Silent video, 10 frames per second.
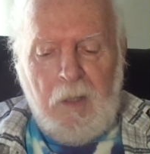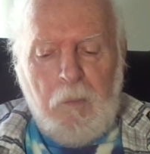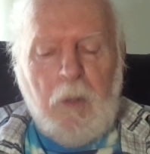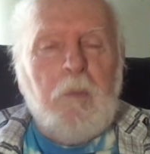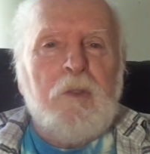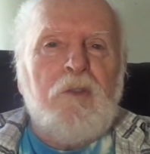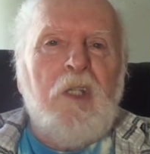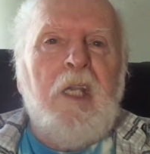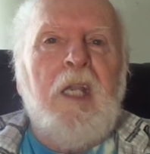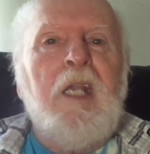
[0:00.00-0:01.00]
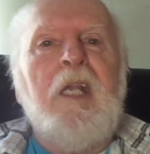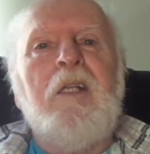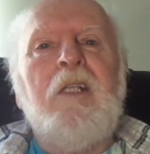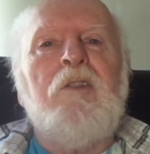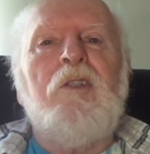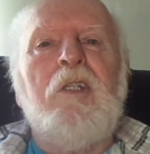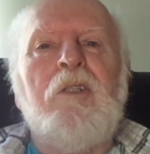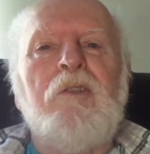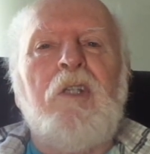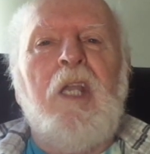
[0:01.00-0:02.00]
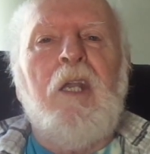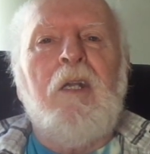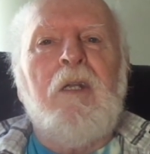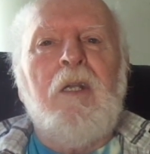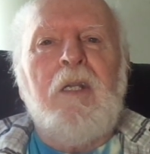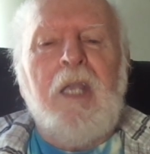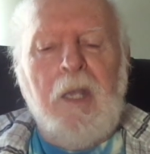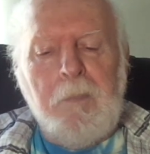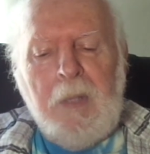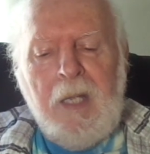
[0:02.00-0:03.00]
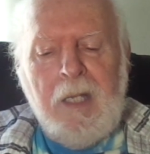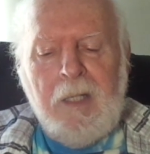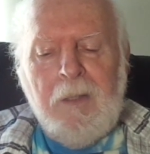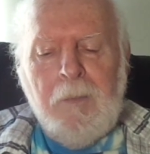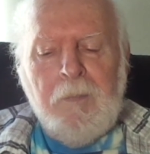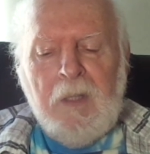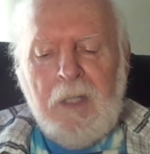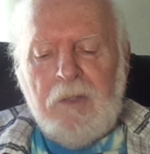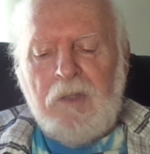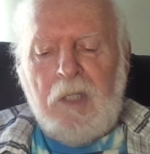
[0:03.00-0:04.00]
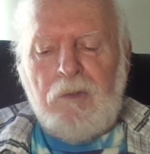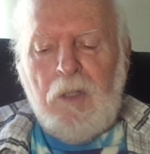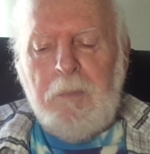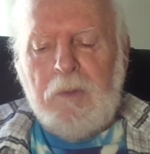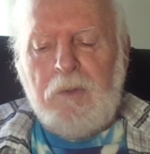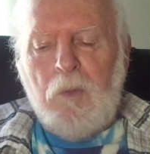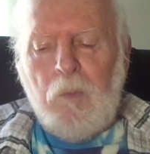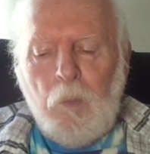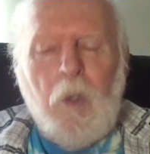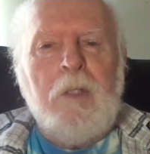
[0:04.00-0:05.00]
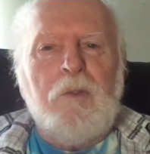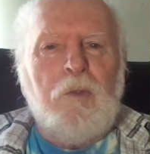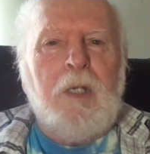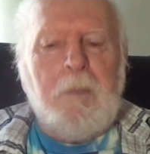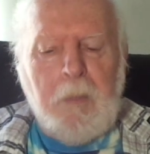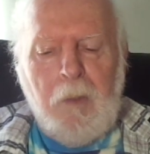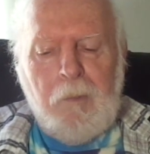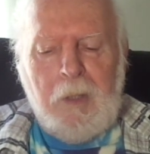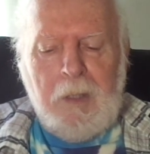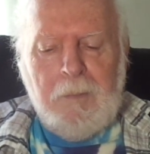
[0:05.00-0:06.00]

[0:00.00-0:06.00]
What we're seeing in this year's campaign is that Trump is a one-trick pony.